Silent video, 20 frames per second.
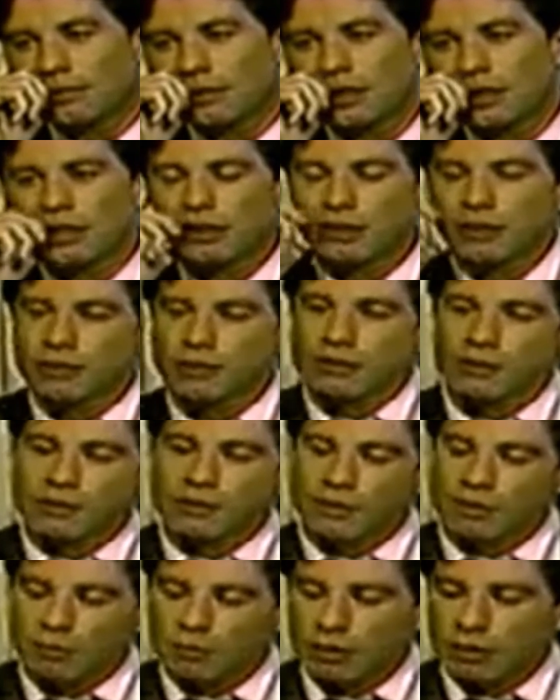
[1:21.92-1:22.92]
And
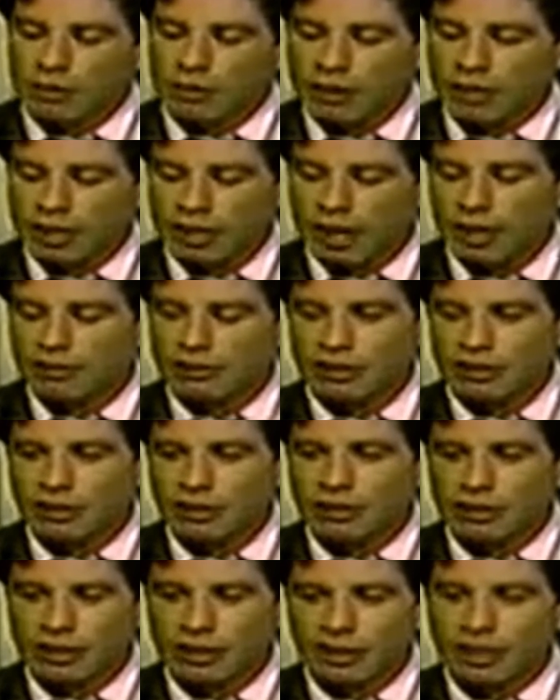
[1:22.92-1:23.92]
the
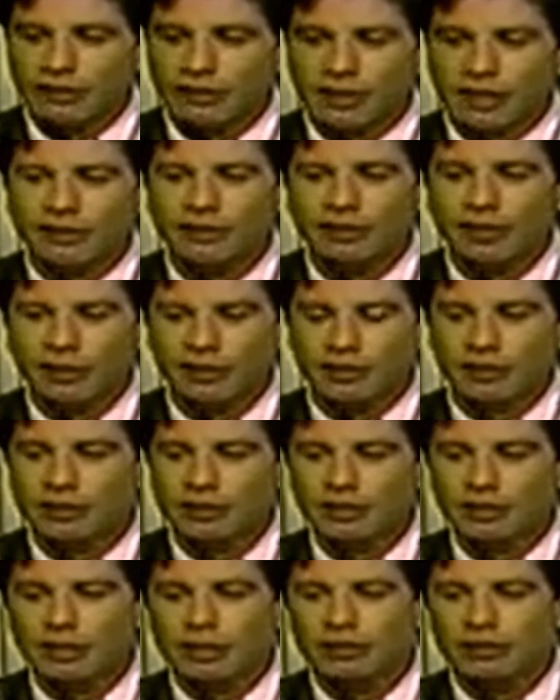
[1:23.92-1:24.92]
counseling that I've given and
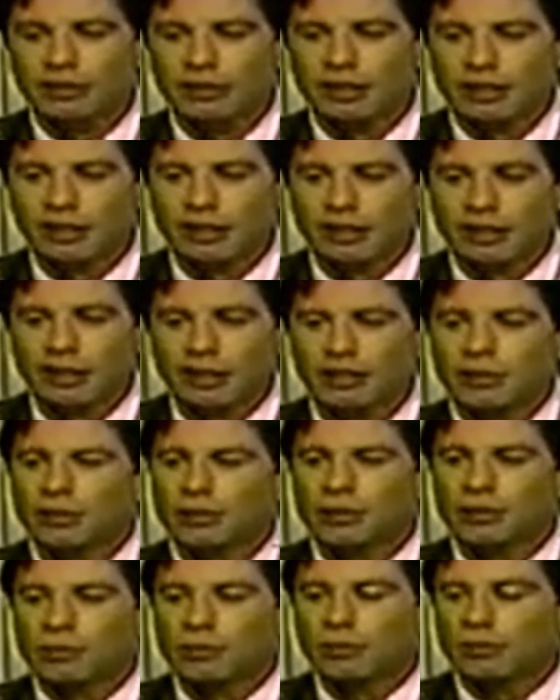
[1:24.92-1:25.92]
received
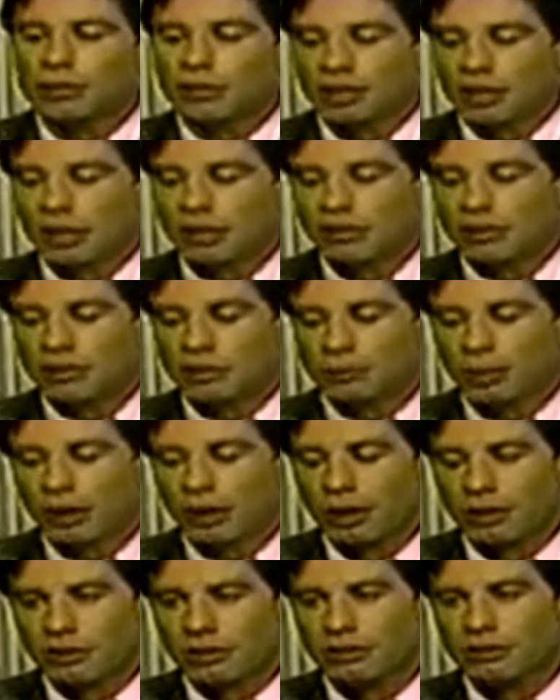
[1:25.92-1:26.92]
through the toughest
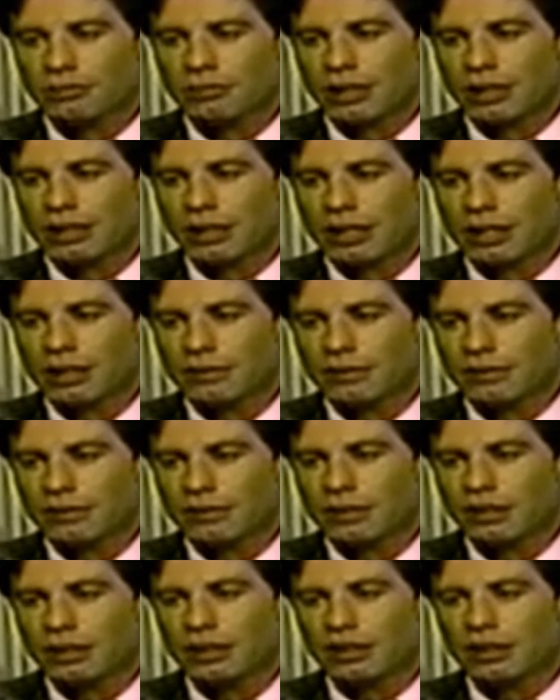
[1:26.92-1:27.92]
parts of my life,
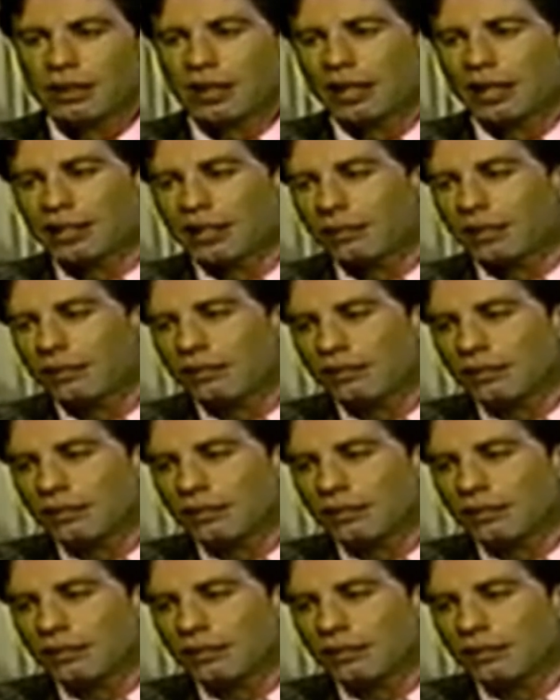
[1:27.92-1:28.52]
i.e.